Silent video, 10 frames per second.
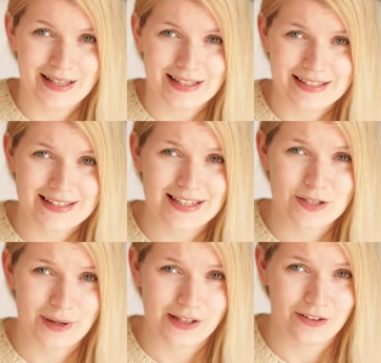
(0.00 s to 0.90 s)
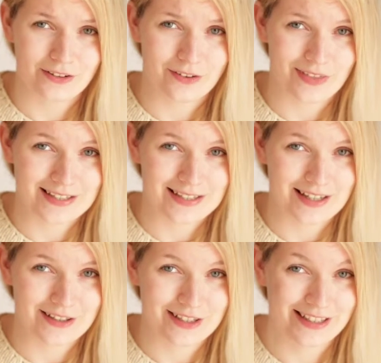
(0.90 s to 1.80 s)
stick to my goals this
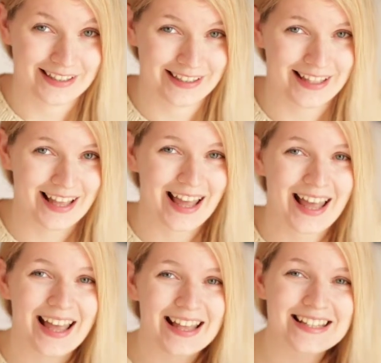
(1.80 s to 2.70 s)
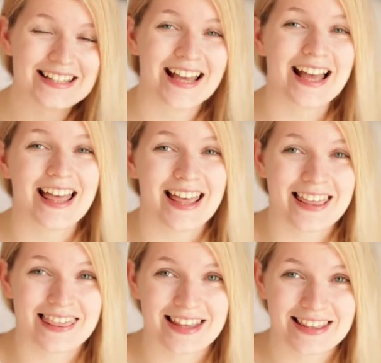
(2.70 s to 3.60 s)
year. And
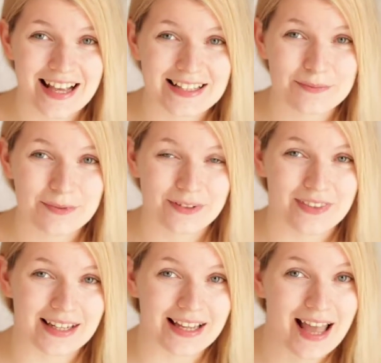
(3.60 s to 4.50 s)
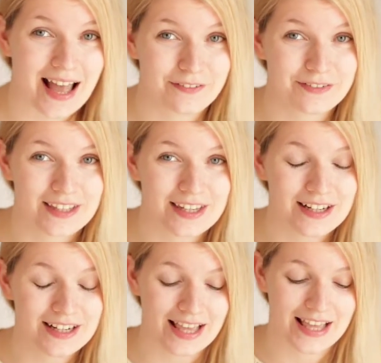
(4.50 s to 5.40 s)
the next book that I have
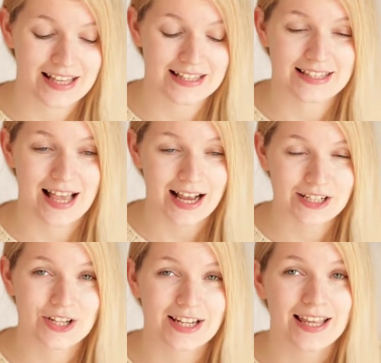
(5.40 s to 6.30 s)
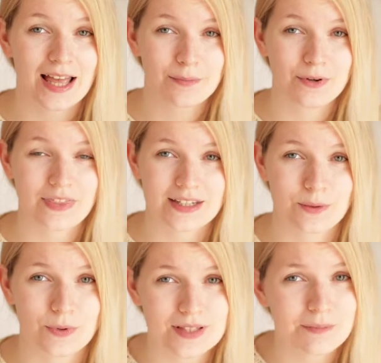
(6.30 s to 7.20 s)
here is actually a book that I
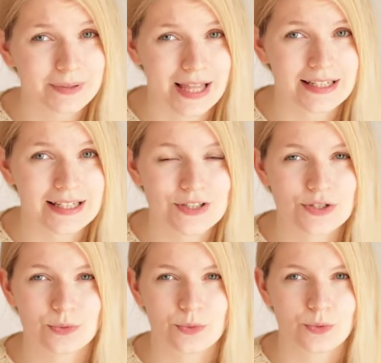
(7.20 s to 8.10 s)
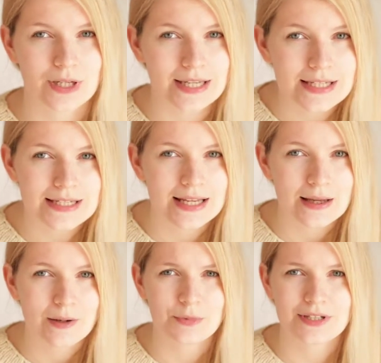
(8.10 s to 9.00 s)
wasn't planning to read
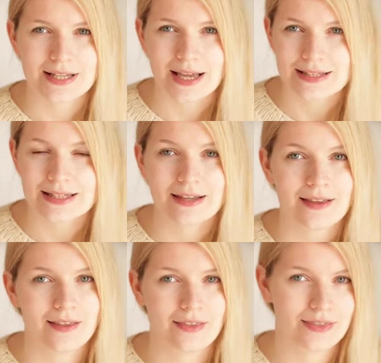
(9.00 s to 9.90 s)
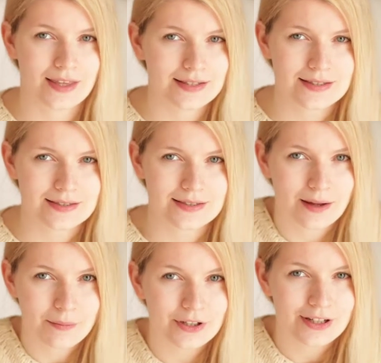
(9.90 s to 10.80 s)
precisely this
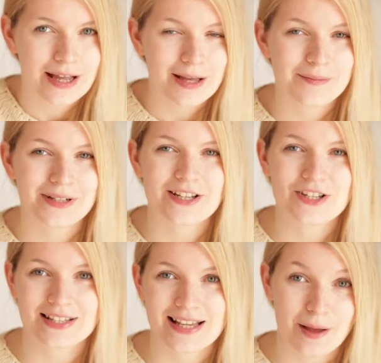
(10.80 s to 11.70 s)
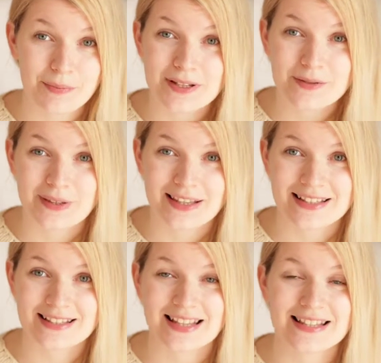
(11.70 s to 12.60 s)
summer, but it just happened
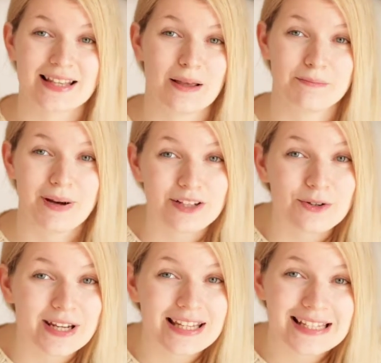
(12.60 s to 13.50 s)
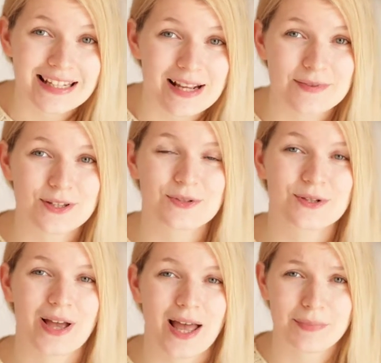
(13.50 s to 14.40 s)
because it's a buddy read and I'm
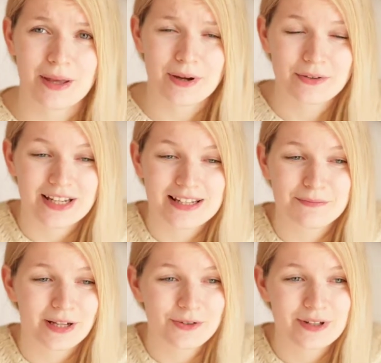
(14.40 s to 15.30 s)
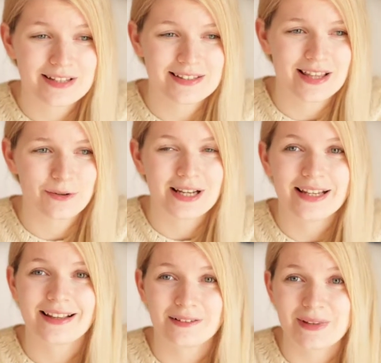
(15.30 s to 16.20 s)
so happy about it. Buddy reads, they really
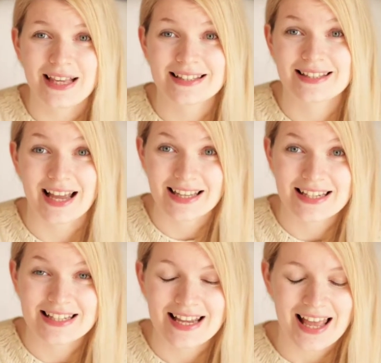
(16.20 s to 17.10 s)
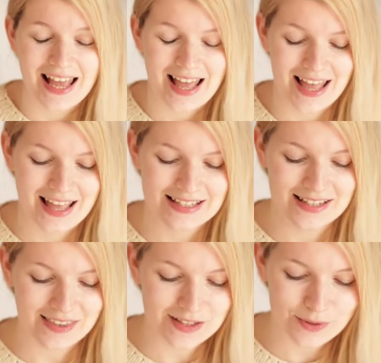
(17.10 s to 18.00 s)
got me excited, and
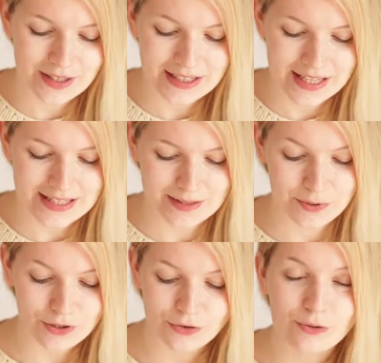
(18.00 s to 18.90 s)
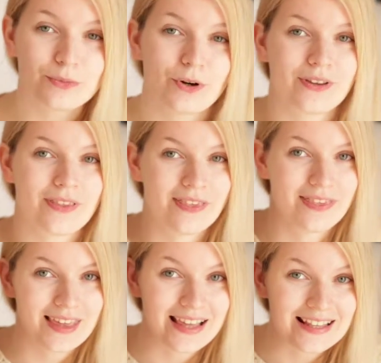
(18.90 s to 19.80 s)
this one is Beautiful Broken
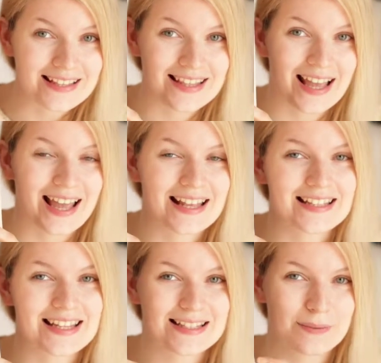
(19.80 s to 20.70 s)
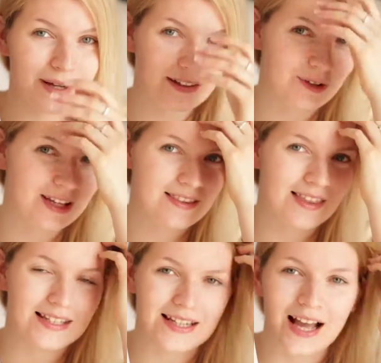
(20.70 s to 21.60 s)
Things, and it's a buddy read
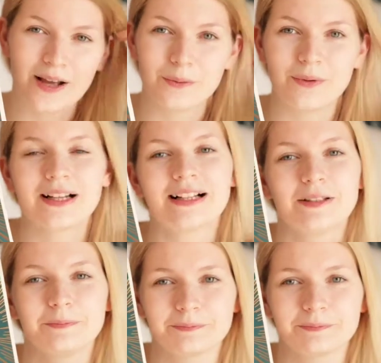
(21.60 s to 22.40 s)
that I will